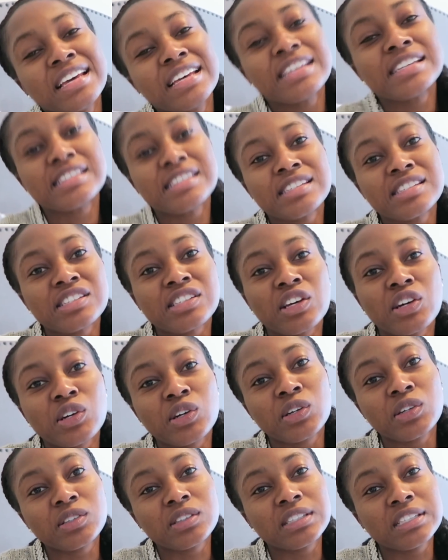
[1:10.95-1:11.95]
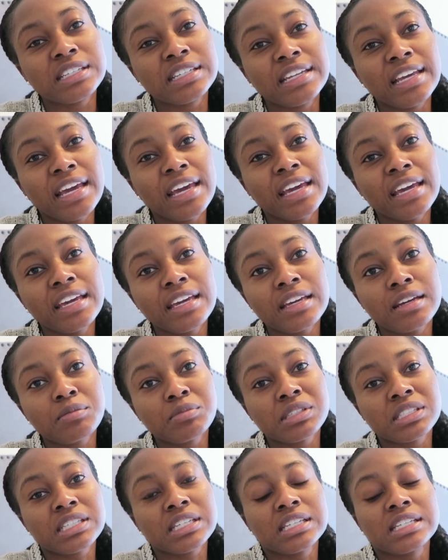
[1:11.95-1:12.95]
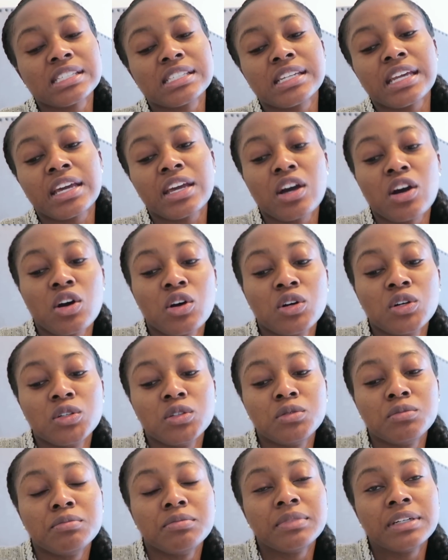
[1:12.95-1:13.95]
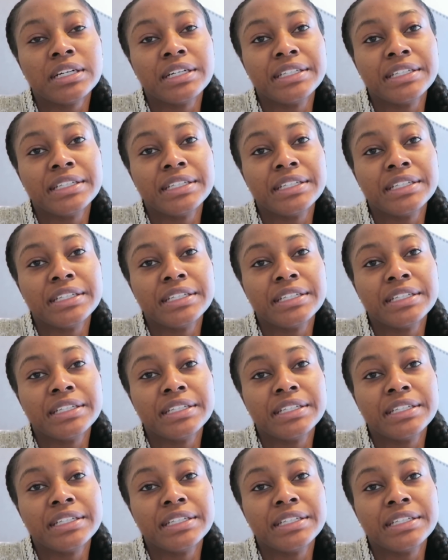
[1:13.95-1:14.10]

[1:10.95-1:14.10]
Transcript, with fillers: So today I'm just gonna stay home.